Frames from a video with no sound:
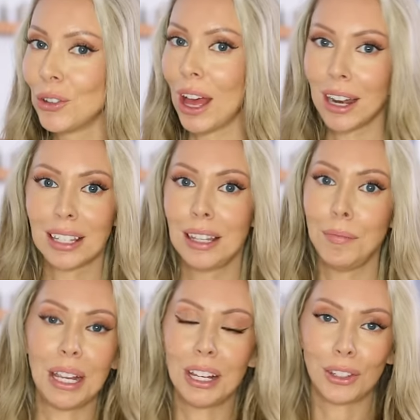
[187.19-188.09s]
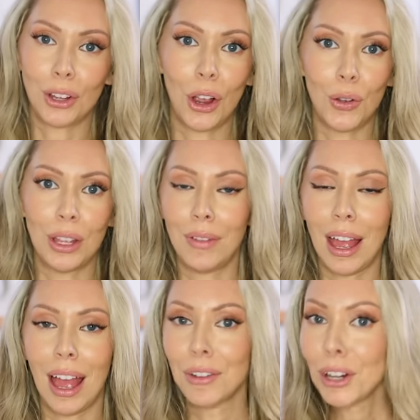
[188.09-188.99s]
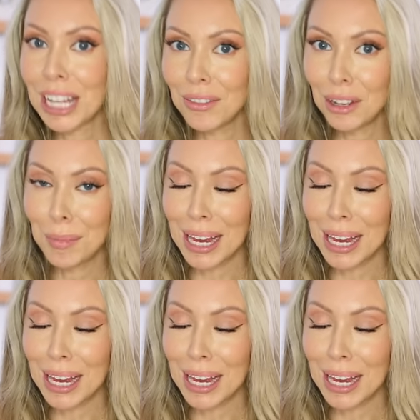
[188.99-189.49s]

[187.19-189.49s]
So that is the biggest code they've ever given